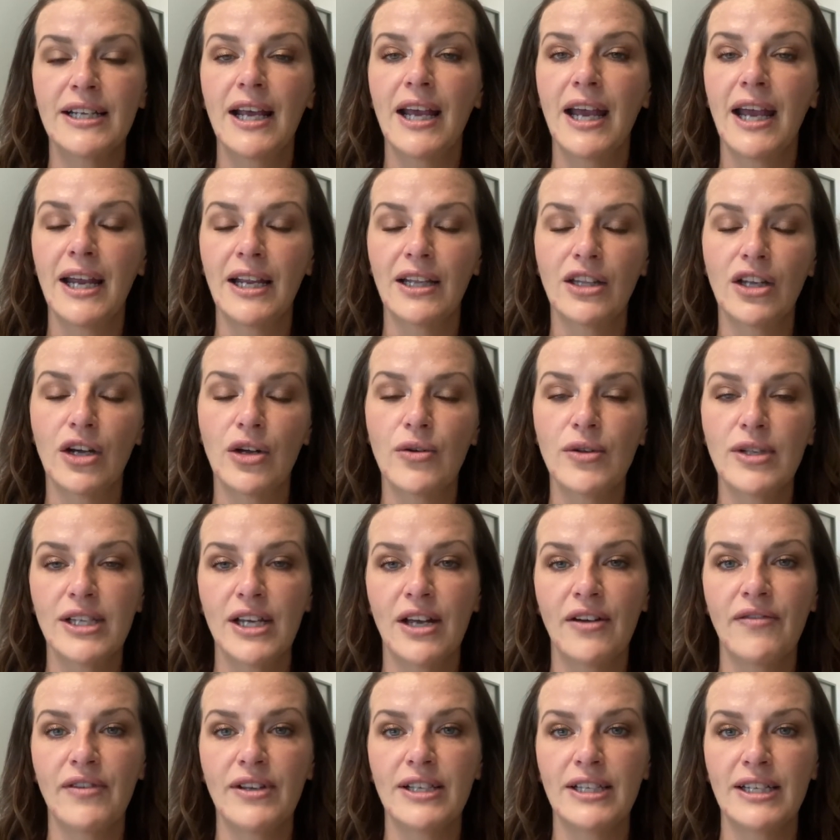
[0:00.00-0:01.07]
and low
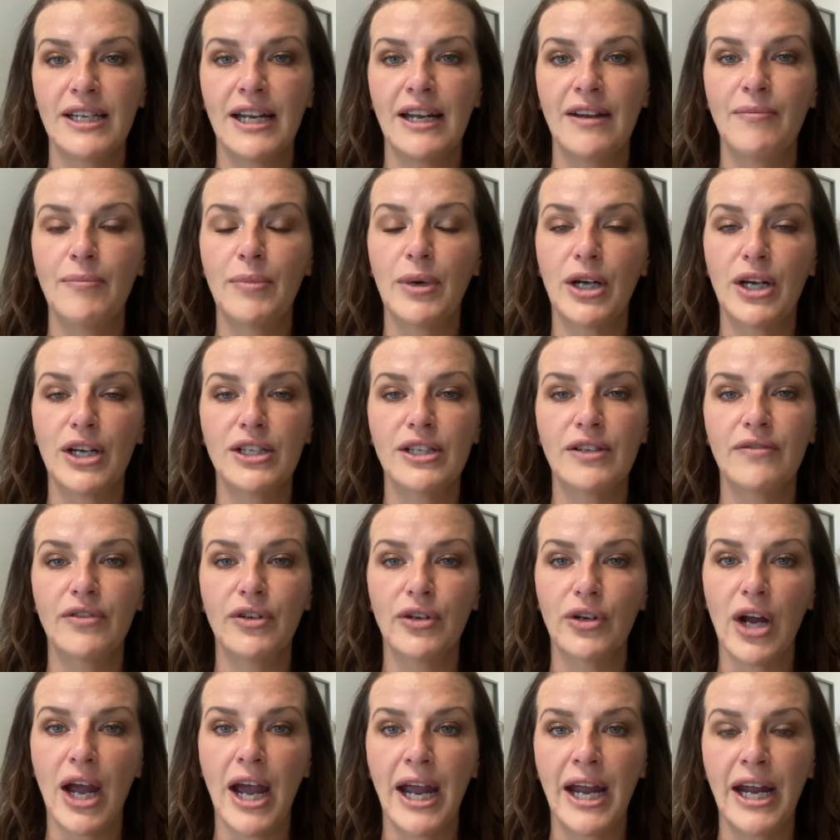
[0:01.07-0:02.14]
self-esteem because of your
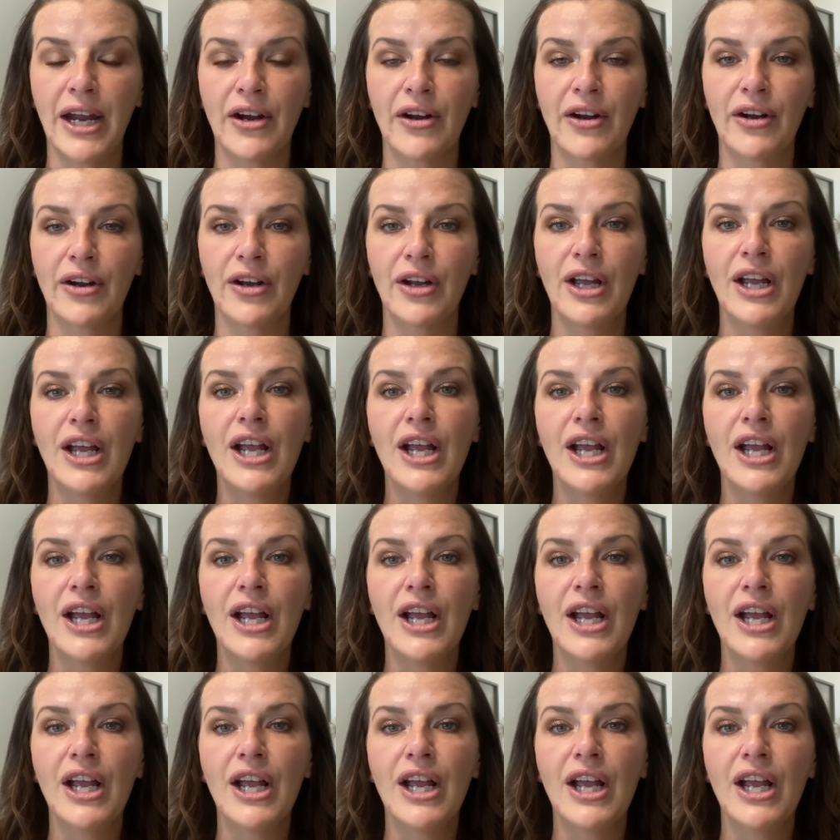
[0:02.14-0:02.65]
hair,